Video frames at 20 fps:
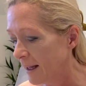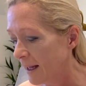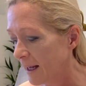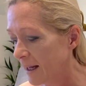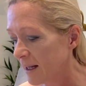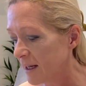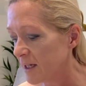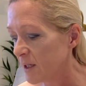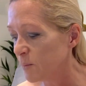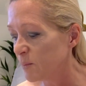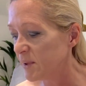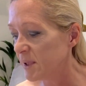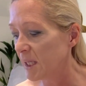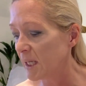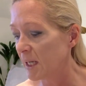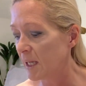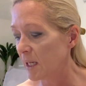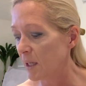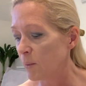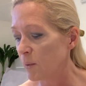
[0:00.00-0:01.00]
I don't
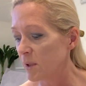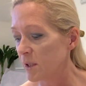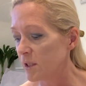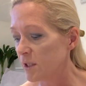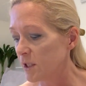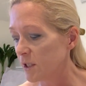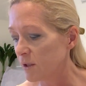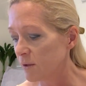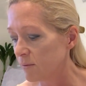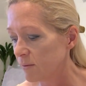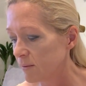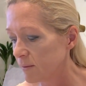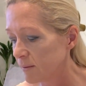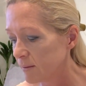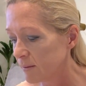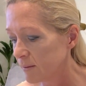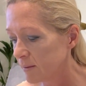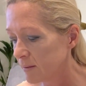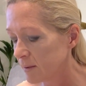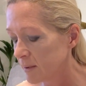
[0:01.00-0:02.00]
particularly want to do
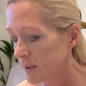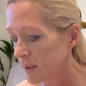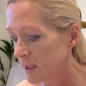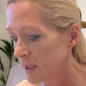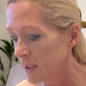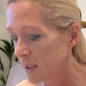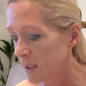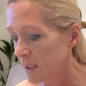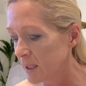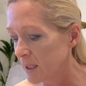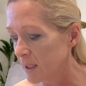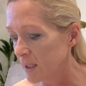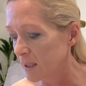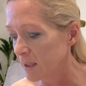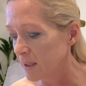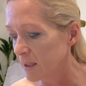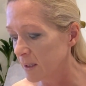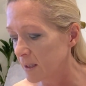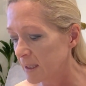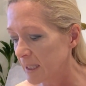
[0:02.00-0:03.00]

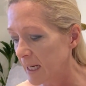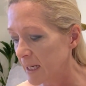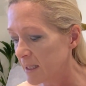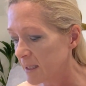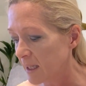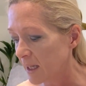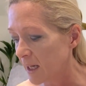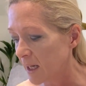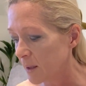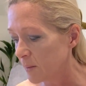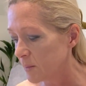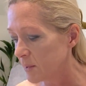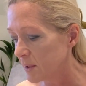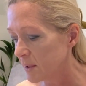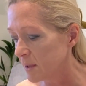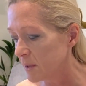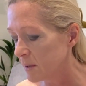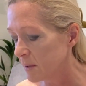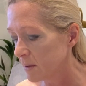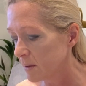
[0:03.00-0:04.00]
dating apps.
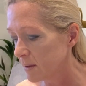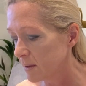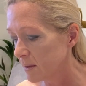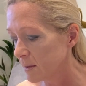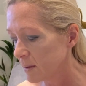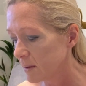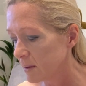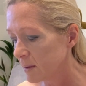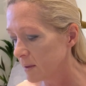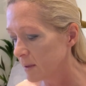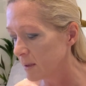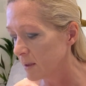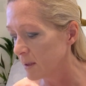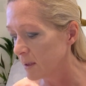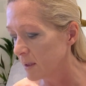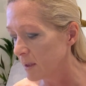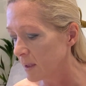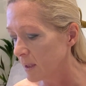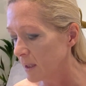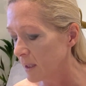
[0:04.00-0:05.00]

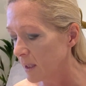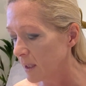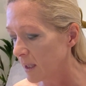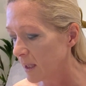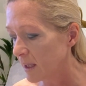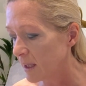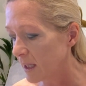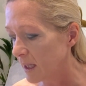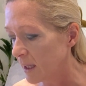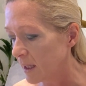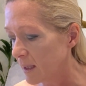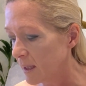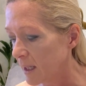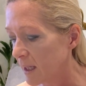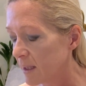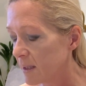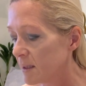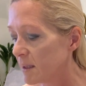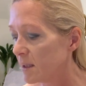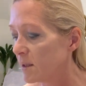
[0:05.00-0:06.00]
I think
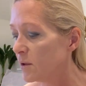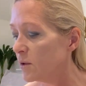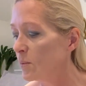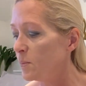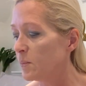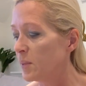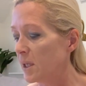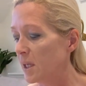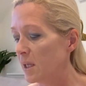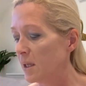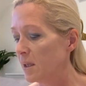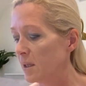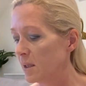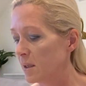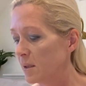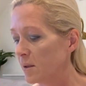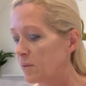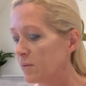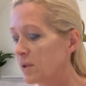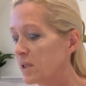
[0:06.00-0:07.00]
that could be
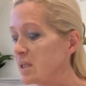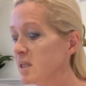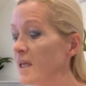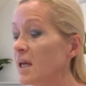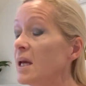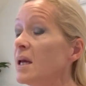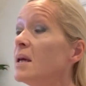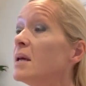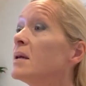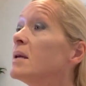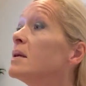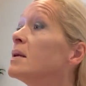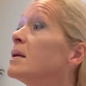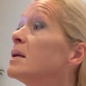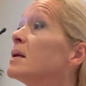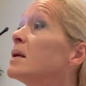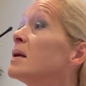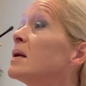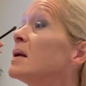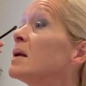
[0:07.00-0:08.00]
risky,
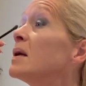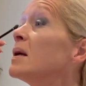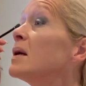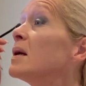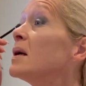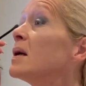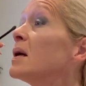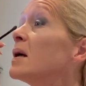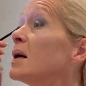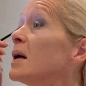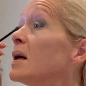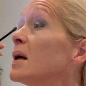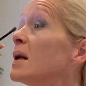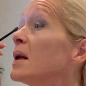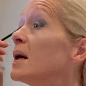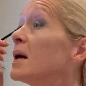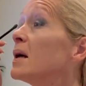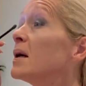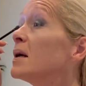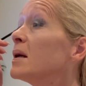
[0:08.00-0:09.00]

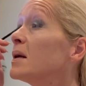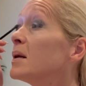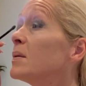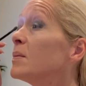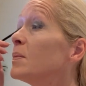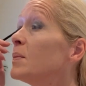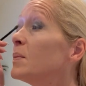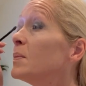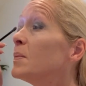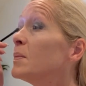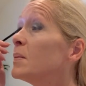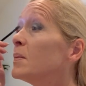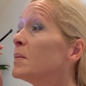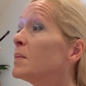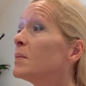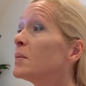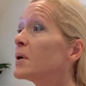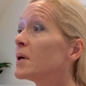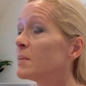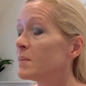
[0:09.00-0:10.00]
and
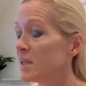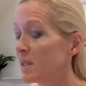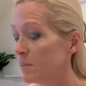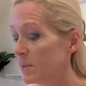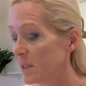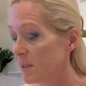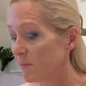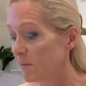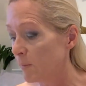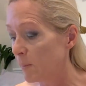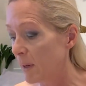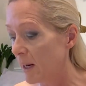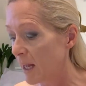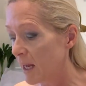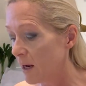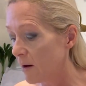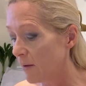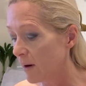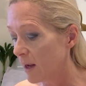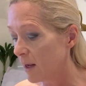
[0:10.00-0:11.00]
perhaps a bit of a
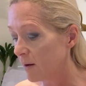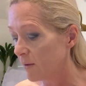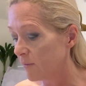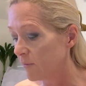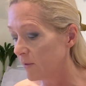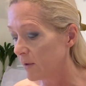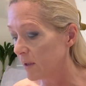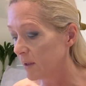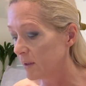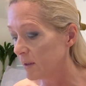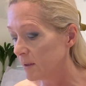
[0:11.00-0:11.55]
playground for